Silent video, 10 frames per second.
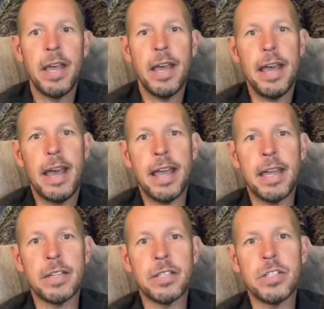
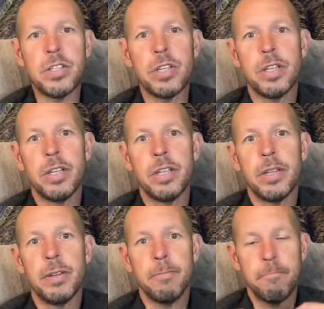And
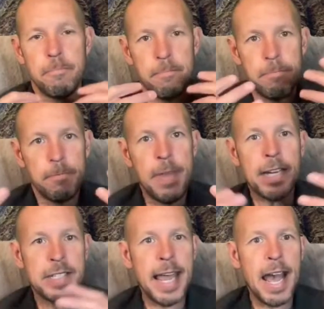
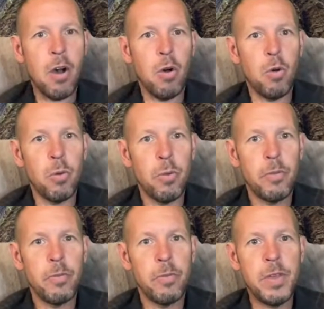that's how
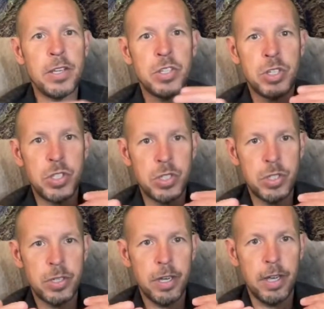
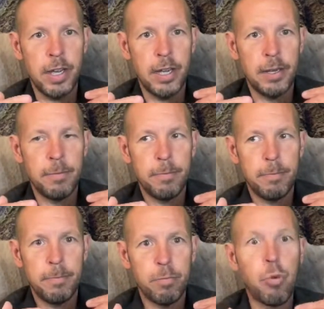this
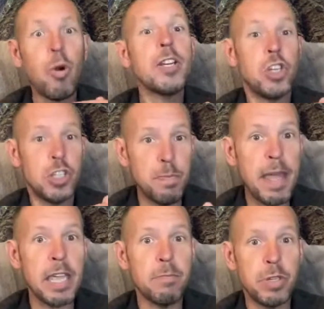bridge is
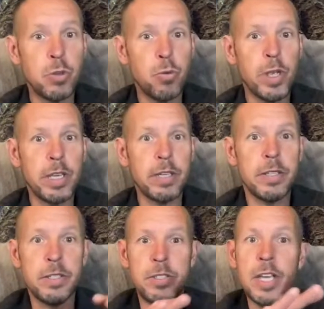made between
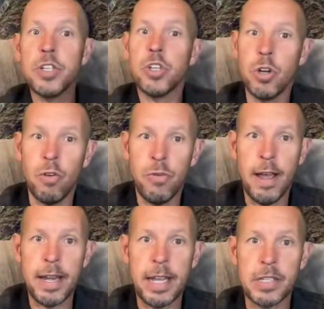digital
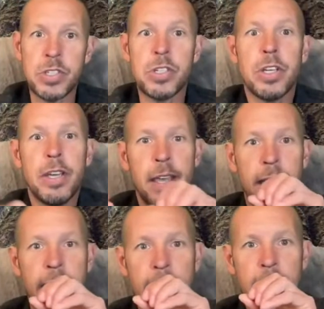finance
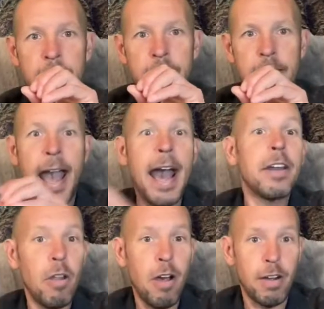and
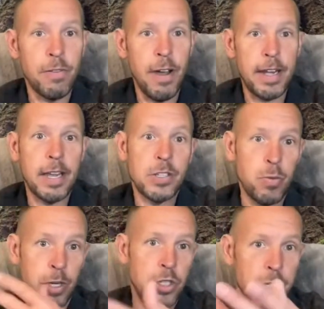analog
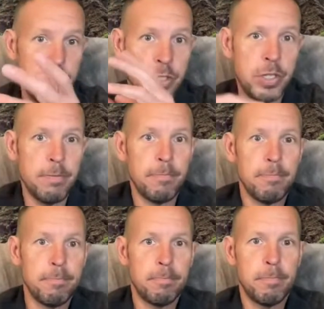finance, which is
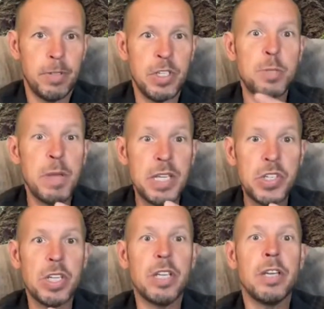the
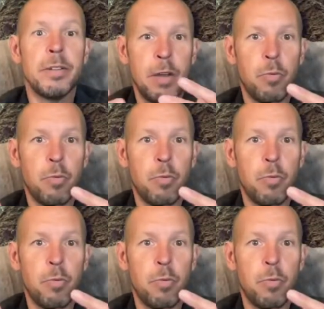specie that